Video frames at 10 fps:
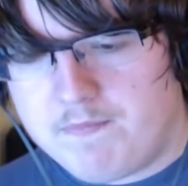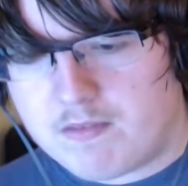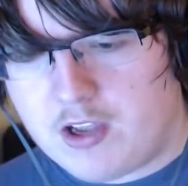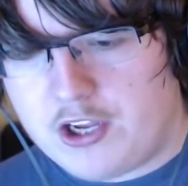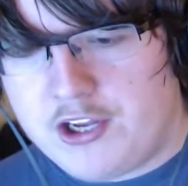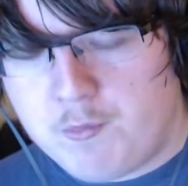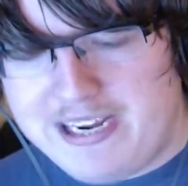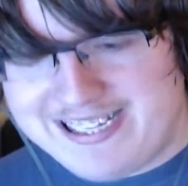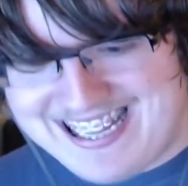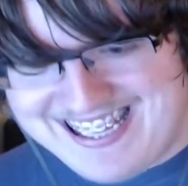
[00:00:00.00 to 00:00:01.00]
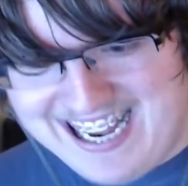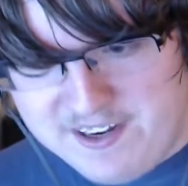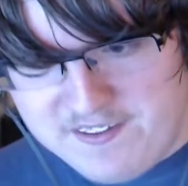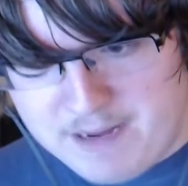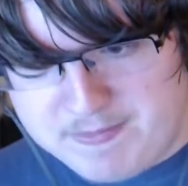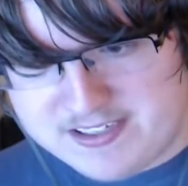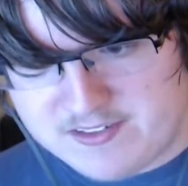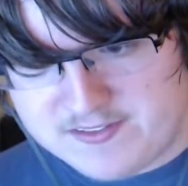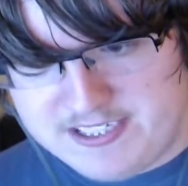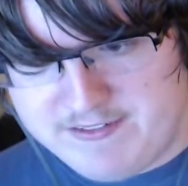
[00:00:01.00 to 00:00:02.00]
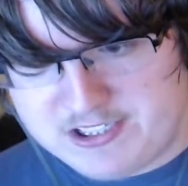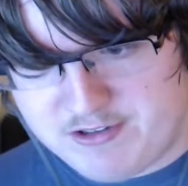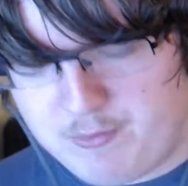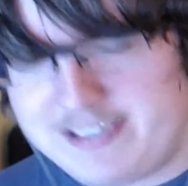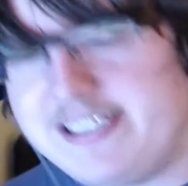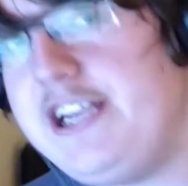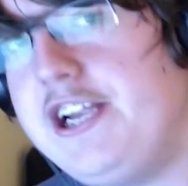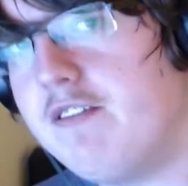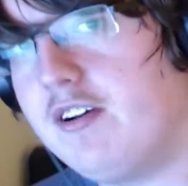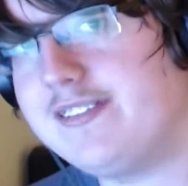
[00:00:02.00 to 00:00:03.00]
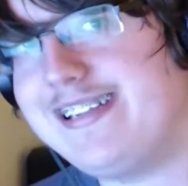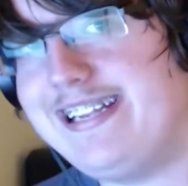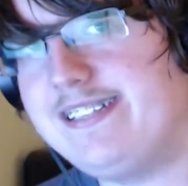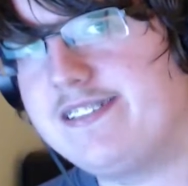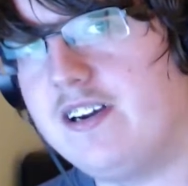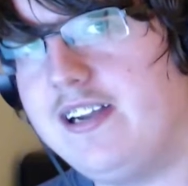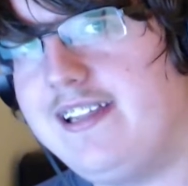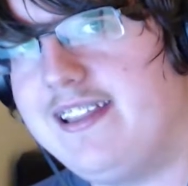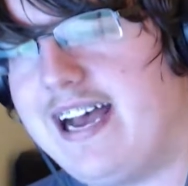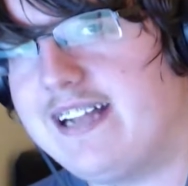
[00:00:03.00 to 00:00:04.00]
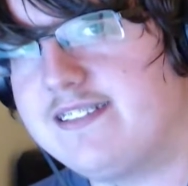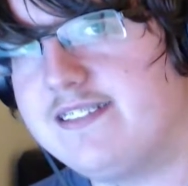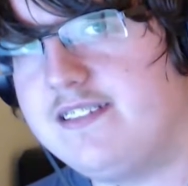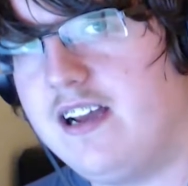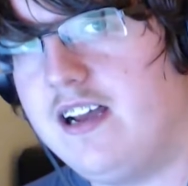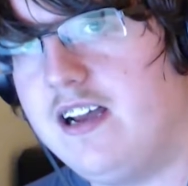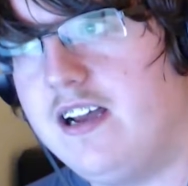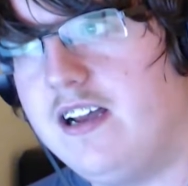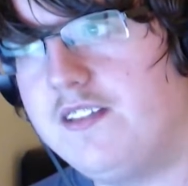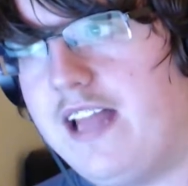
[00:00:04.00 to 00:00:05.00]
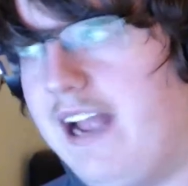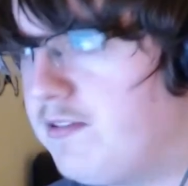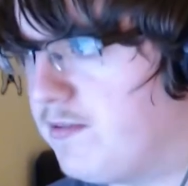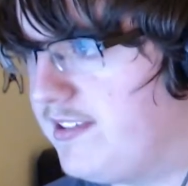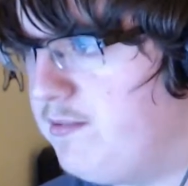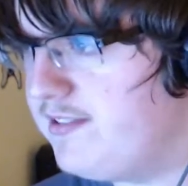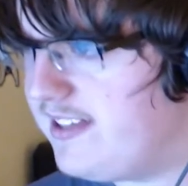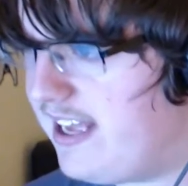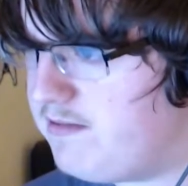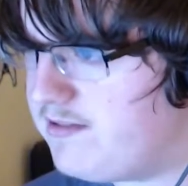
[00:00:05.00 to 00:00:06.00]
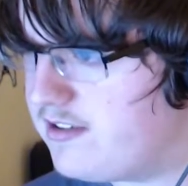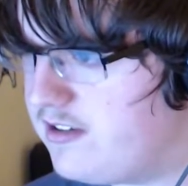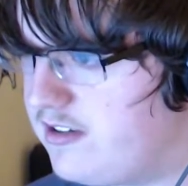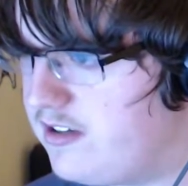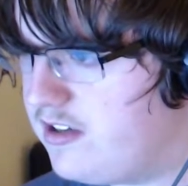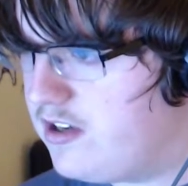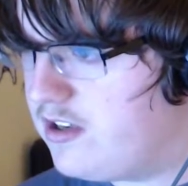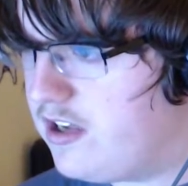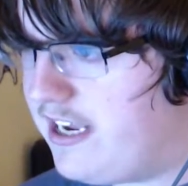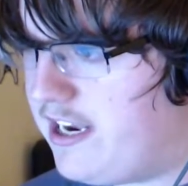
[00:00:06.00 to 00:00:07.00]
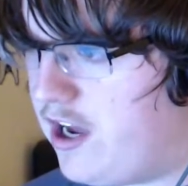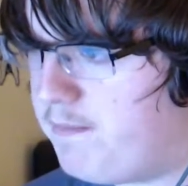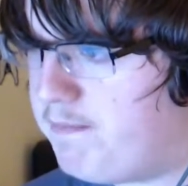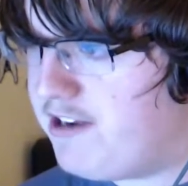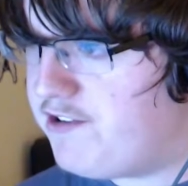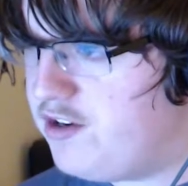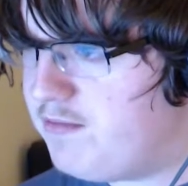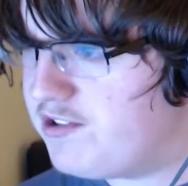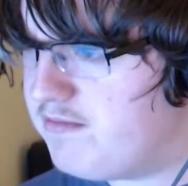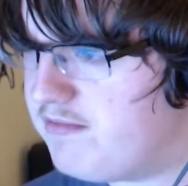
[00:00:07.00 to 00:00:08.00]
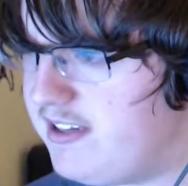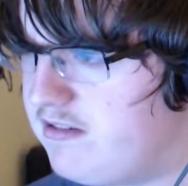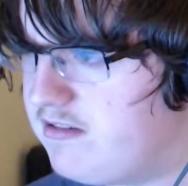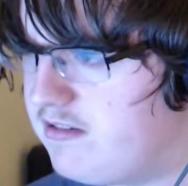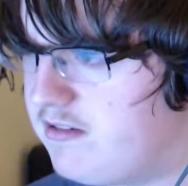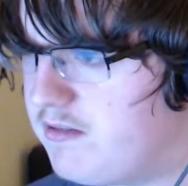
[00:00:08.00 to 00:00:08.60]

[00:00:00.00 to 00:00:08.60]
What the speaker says: we at the end of the episode of series 3, we see Euros inside that the house, wasn't it? Was it the house? In her bedroom or something?